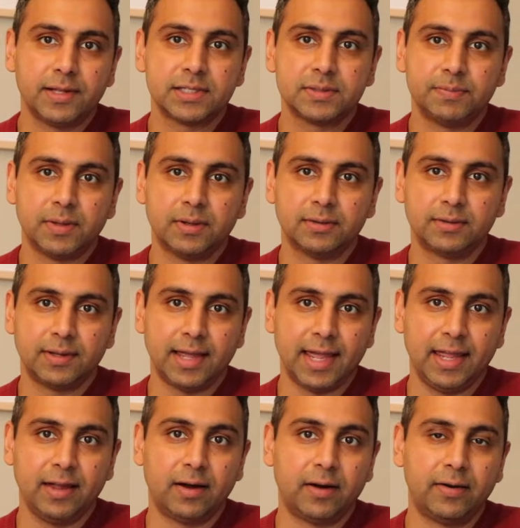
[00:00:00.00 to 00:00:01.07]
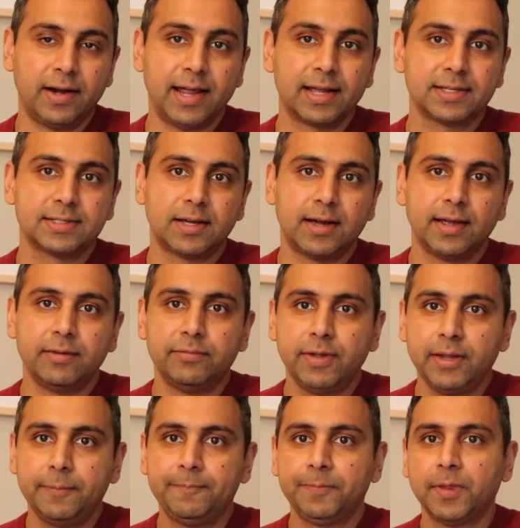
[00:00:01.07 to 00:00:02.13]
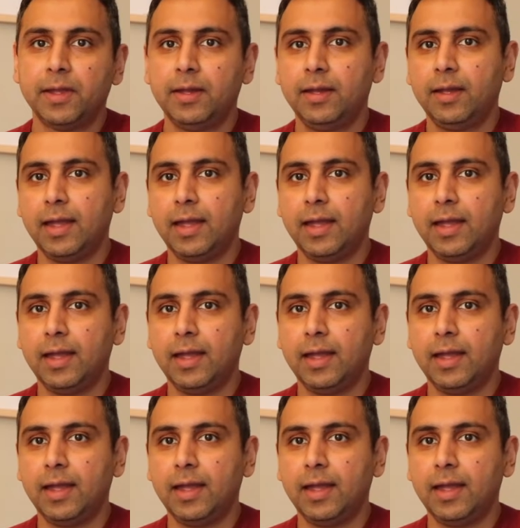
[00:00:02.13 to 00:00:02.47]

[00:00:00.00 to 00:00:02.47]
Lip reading: That's spelled ARXIV,